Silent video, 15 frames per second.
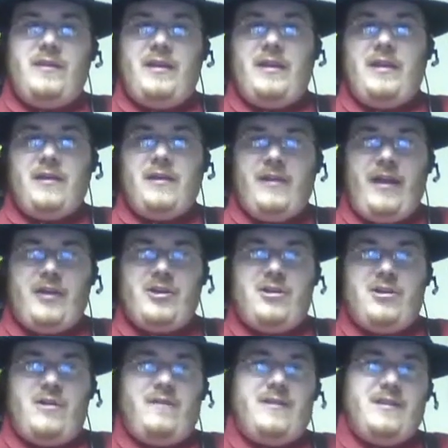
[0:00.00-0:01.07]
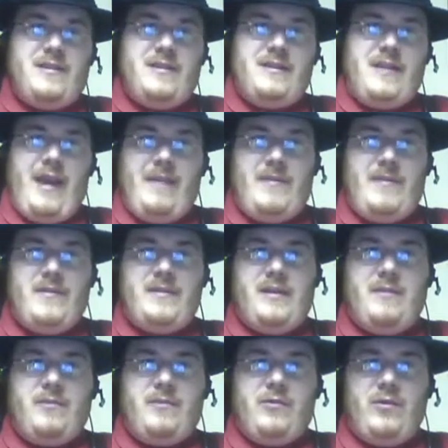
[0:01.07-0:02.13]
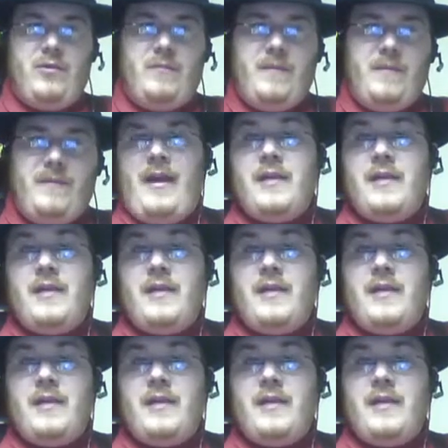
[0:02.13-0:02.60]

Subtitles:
the collection of the Cincinnati Museum Group.